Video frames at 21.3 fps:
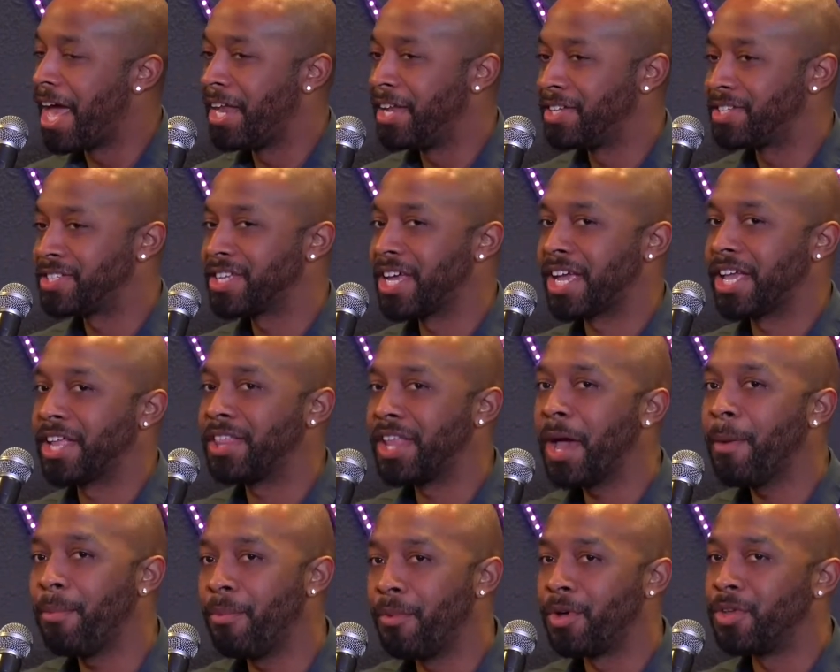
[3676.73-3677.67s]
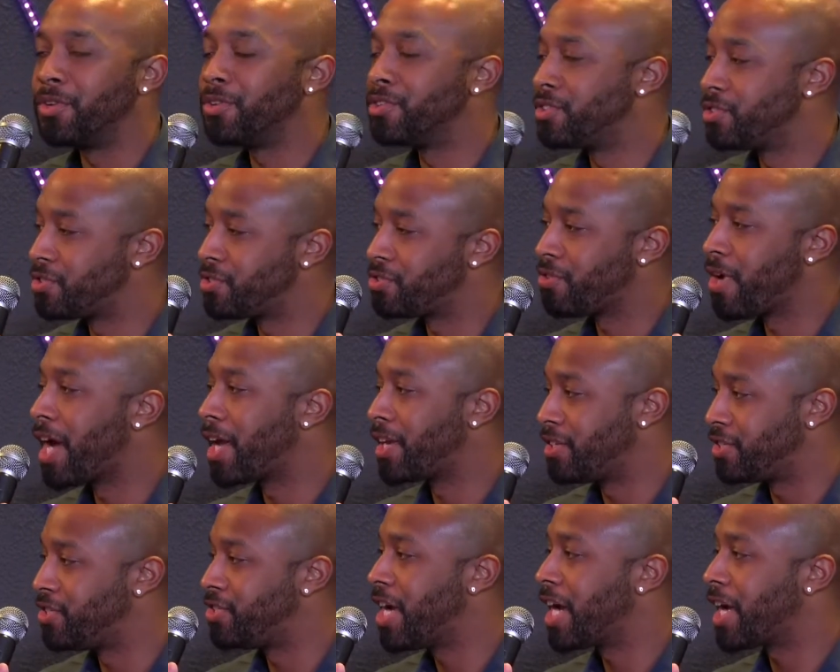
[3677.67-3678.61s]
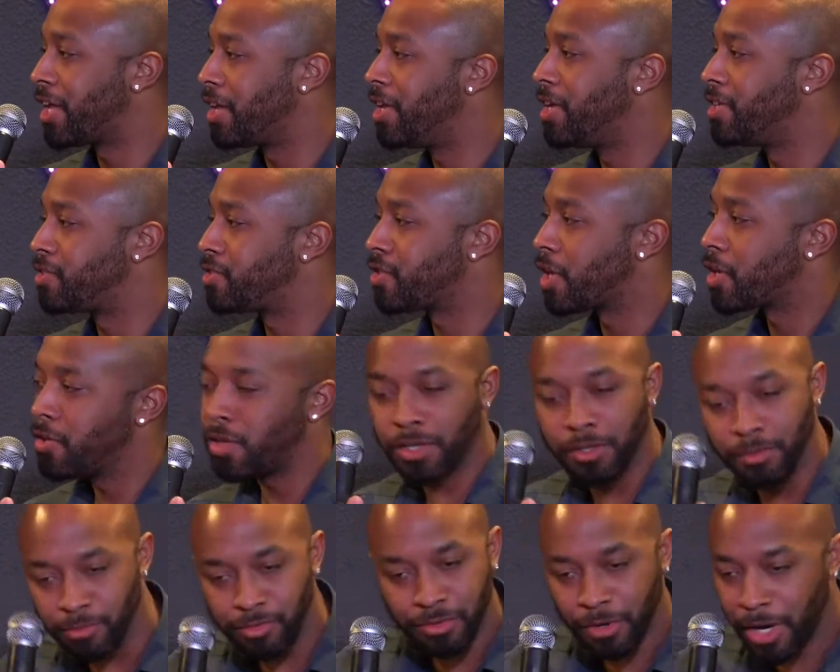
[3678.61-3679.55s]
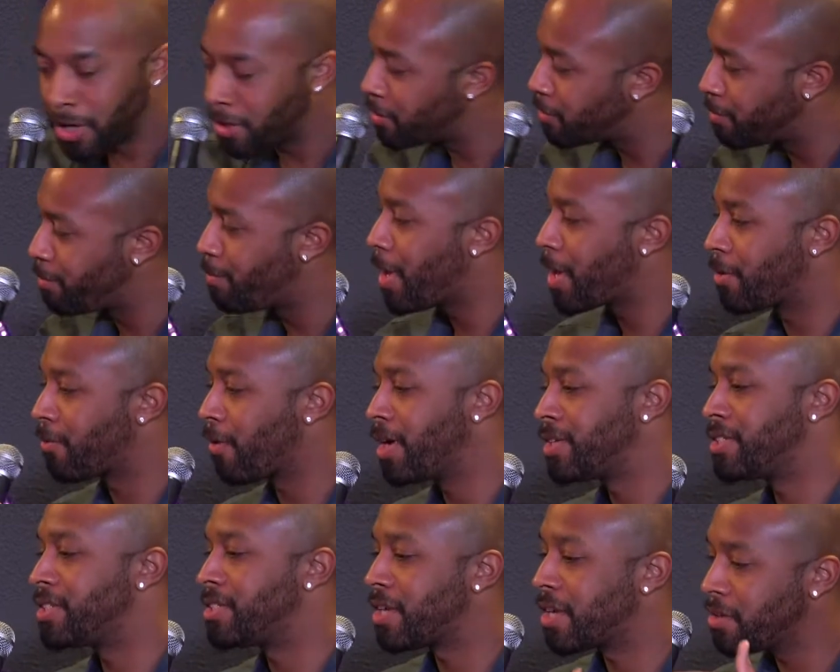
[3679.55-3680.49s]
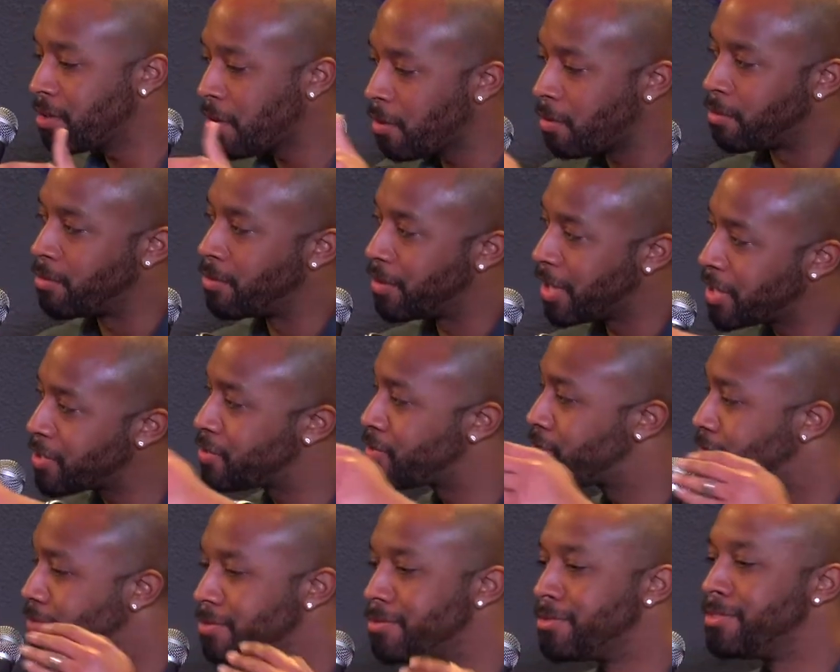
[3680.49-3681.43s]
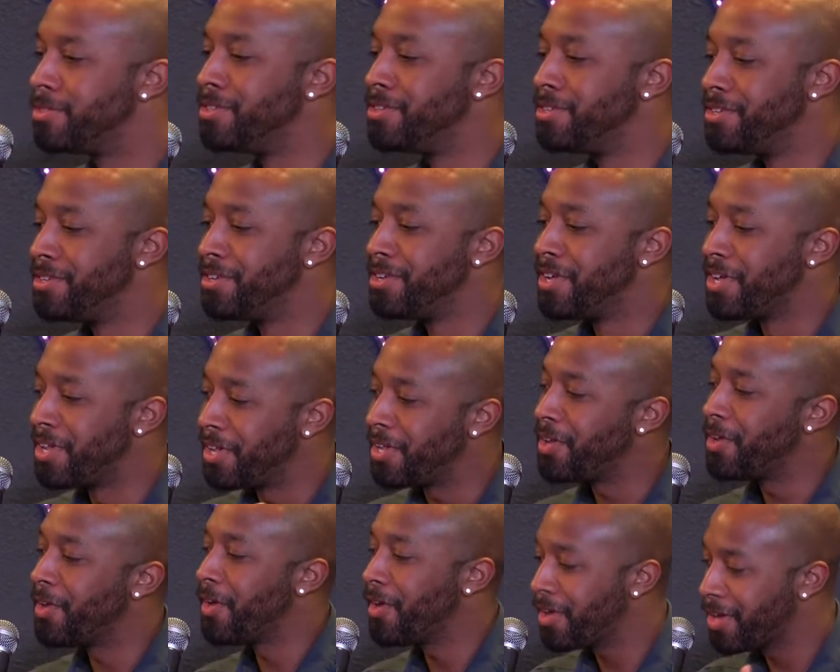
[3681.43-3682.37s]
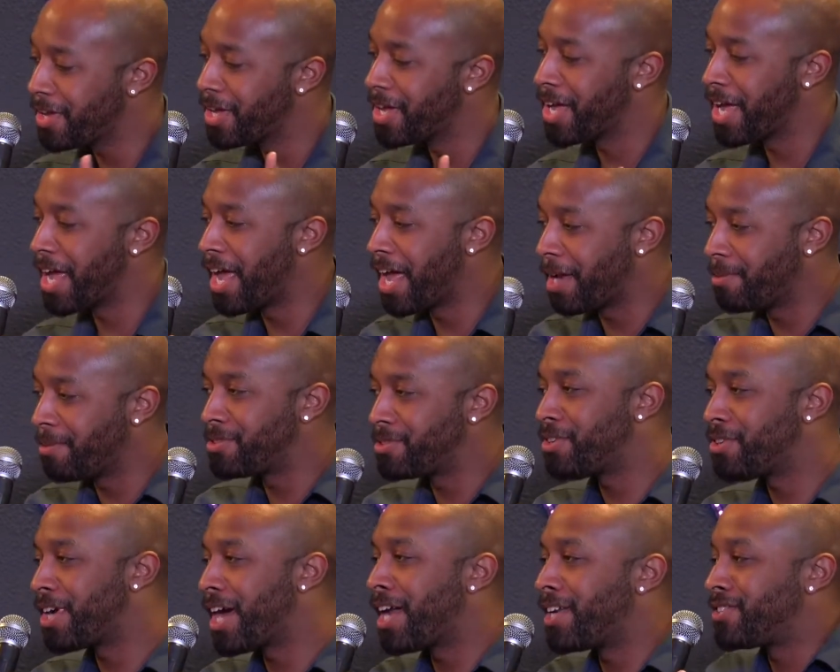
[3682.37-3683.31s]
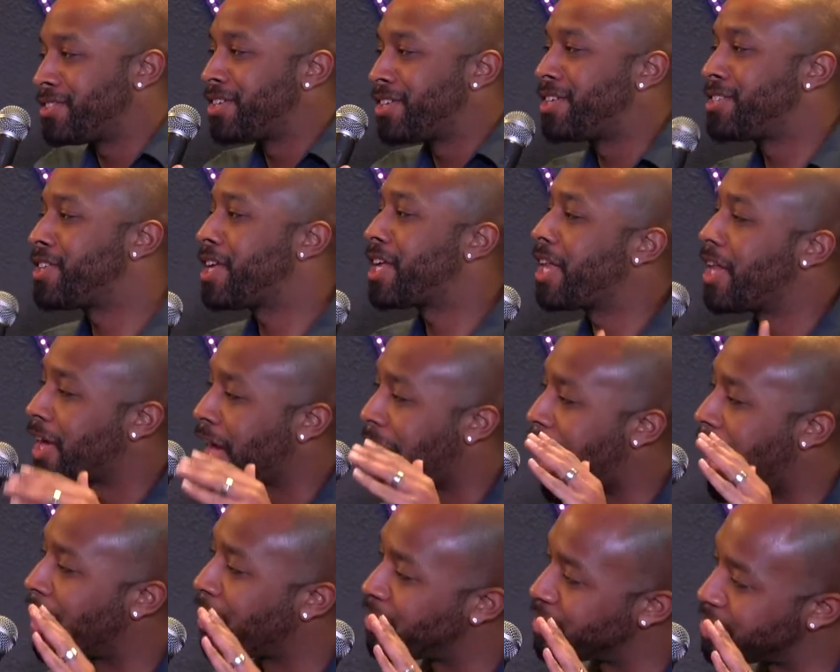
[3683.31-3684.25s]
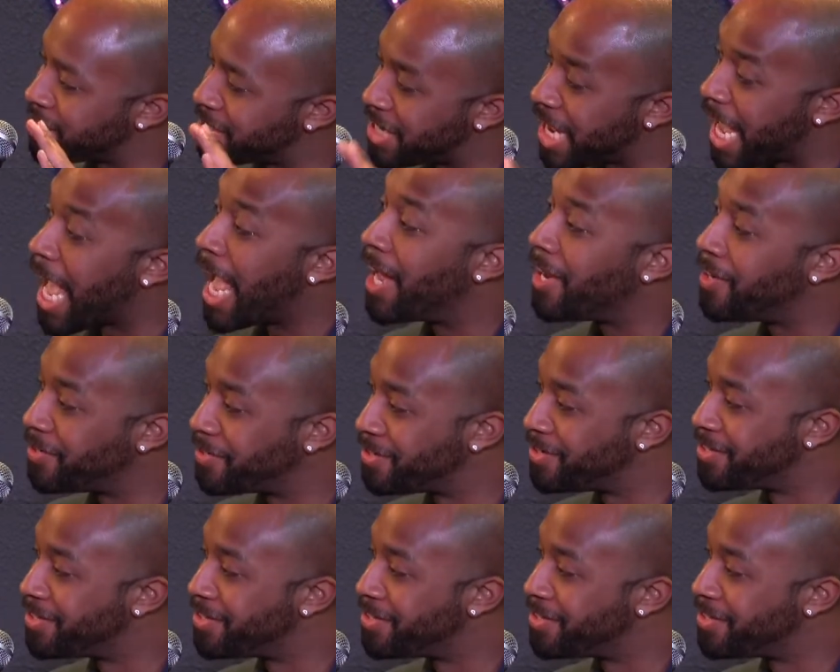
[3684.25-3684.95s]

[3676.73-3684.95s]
And it's like, at that point, you're just trying to check the list. It's like, look, I'm trying to make rights. It's like, no, let's, and I'm sure God is looking, it's like, look, I understand.